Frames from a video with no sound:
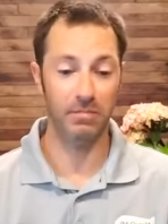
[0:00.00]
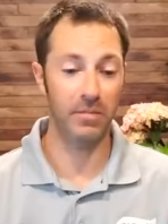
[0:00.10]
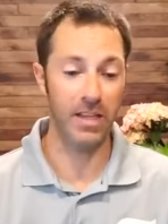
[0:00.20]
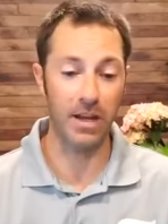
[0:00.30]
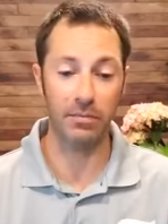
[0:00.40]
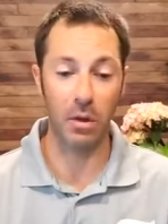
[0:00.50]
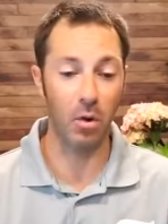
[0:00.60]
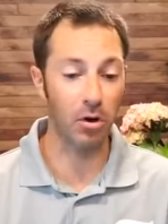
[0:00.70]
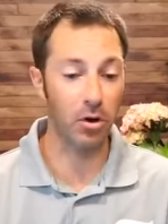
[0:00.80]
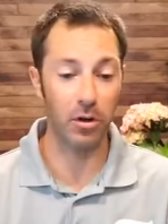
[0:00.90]
They definitely
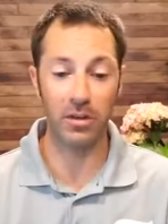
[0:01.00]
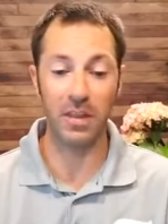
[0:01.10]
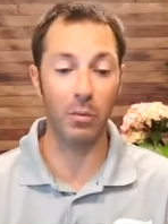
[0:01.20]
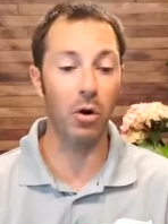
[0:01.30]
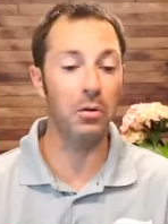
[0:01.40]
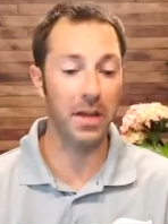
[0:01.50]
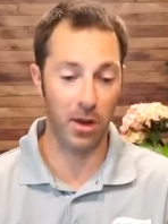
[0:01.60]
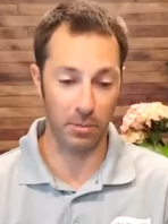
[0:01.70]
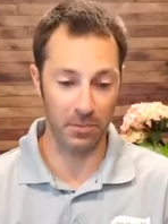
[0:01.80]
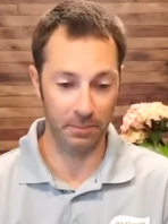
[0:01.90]
won't hurt. They will only
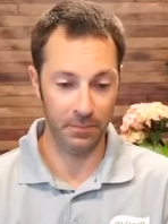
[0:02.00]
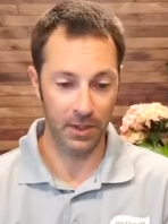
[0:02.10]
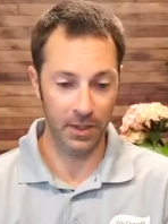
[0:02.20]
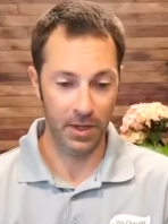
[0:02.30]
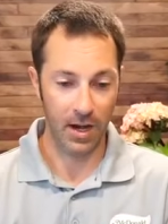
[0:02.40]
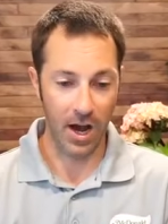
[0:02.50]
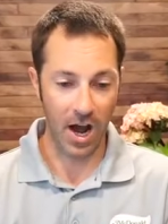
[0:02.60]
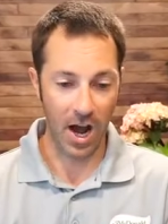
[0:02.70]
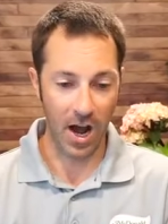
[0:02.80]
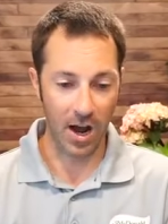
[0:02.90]
help.
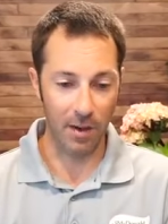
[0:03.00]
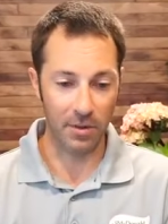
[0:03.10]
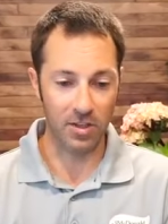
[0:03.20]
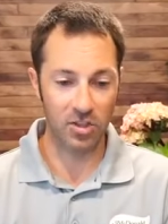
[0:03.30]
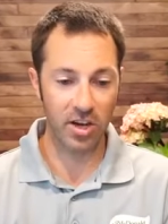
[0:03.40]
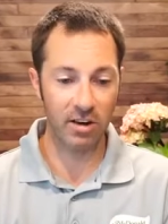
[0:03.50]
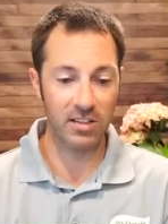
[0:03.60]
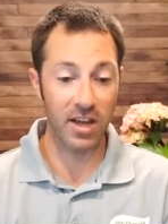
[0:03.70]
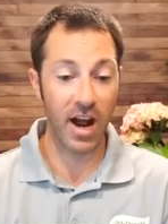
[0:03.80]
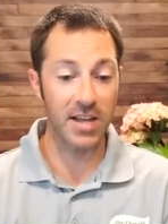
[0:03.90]
Um, Sharon
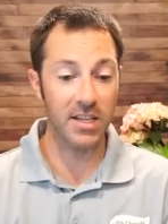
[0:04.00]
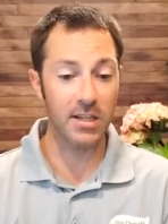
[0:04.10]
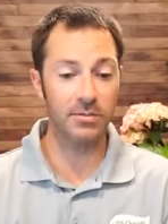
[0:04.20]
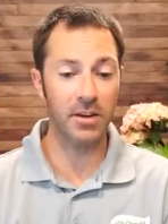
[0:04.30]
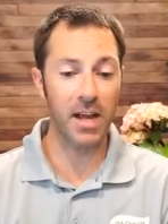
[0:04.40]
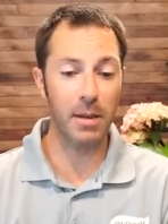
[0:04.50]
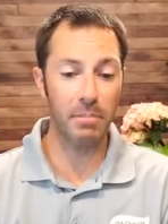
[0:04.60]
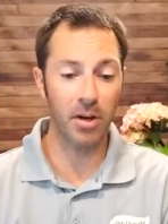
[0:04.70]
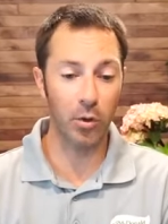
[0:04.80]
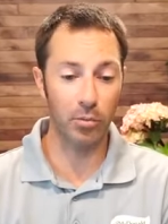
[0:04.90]
said, ideas for getting
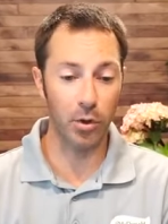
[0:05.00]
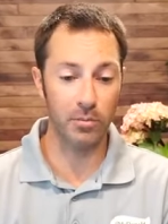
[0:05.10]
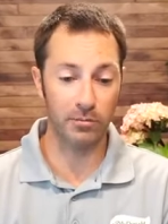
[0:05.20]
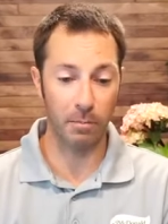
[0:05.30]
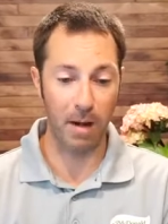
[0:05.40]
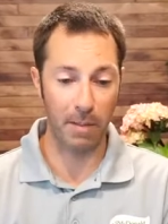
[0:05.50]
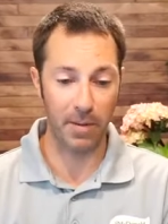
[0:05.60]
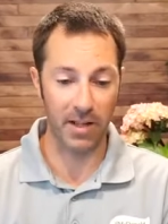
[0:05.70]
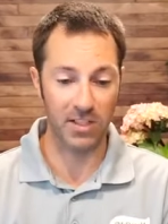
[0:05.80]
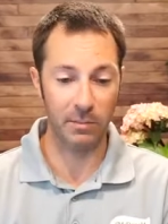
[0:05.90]
bigger blooms from mop
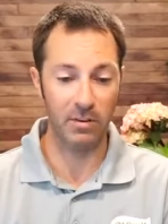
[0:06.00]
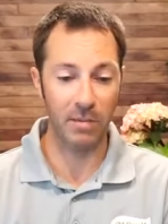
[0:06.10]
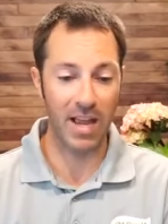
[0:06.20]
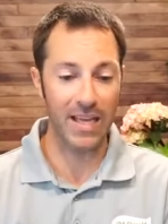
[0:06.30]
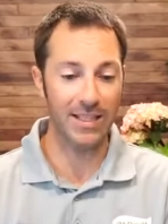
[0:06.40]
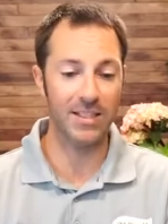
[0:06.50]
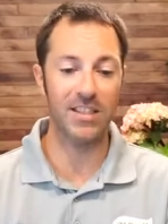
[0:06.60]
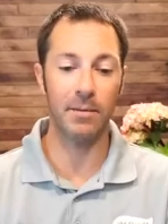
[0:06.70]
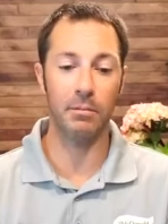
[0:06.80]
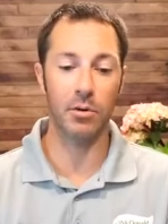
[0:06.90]
heads. Some of my endless
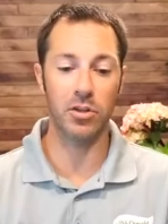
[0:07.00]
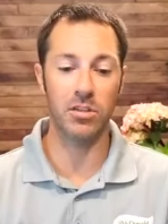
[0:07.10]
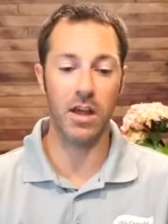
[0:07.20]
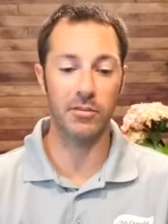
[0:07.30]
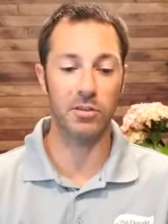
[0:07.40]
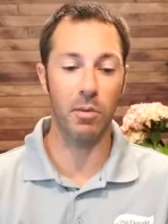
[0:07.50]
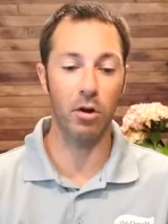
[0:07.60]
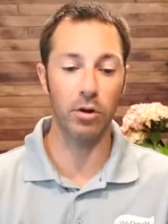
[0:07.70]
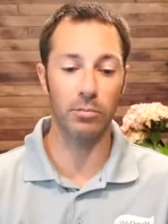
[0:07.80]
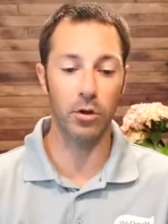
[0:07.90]
summer bushes have
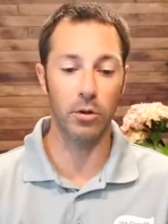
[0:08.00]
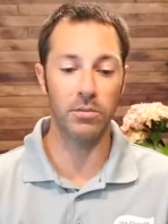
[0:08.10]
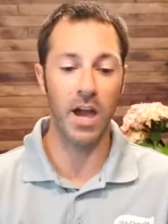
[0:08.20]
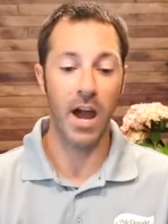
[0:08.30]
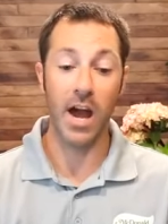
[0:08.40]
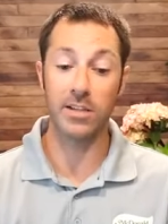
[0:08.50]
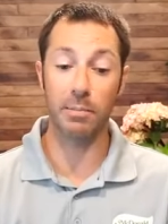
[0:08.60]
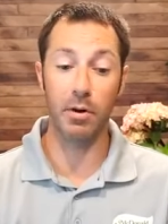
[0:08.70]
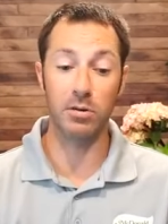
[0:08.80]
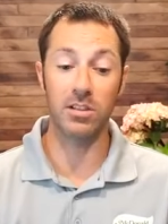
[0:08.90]
smaller blooms as
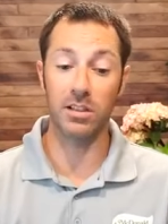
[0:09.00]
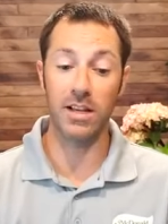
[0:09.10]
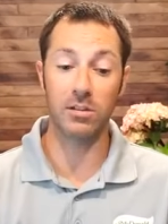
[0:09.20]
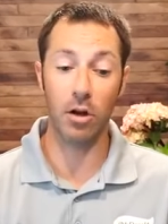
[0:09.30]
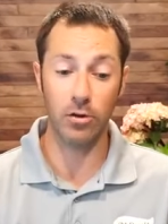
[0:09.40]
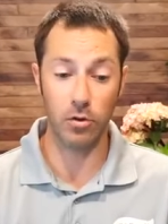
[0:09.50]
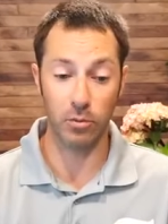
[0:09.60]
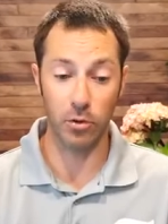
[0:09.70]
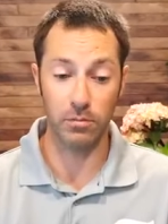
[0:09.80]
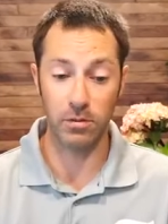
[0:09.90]
opposed to less larger
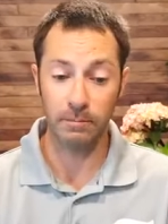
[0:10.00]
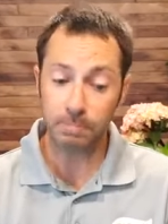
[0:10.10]
blooms.